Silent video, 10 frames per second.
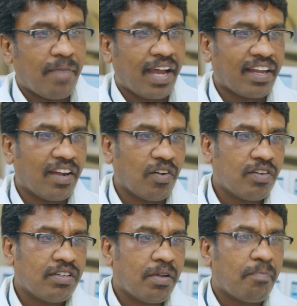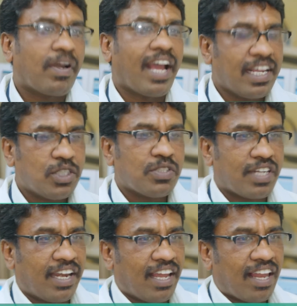background, but I choose
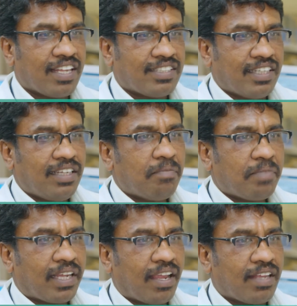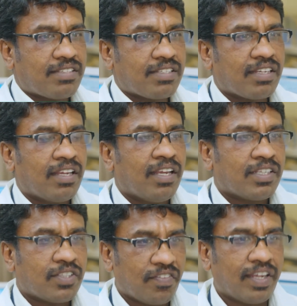radiology because
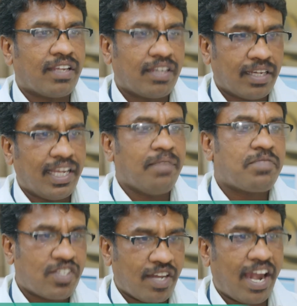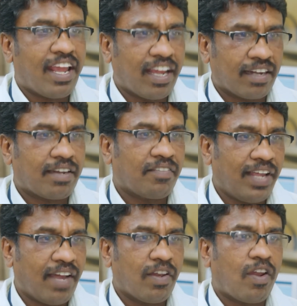so we keep studying it. We
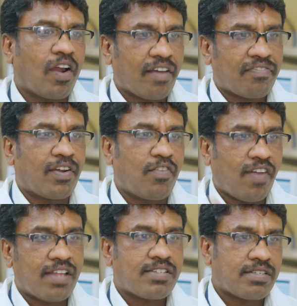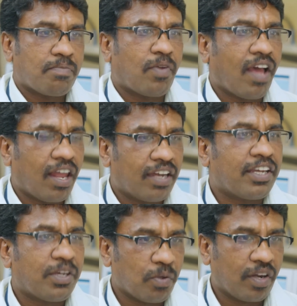have a lot of advanced modality
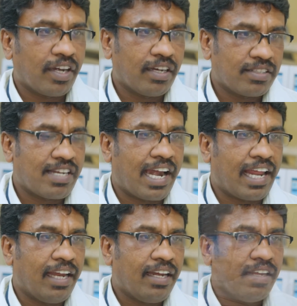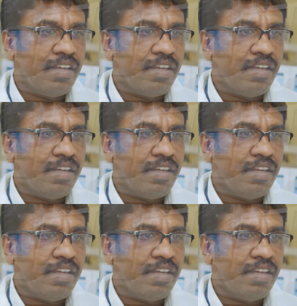to study.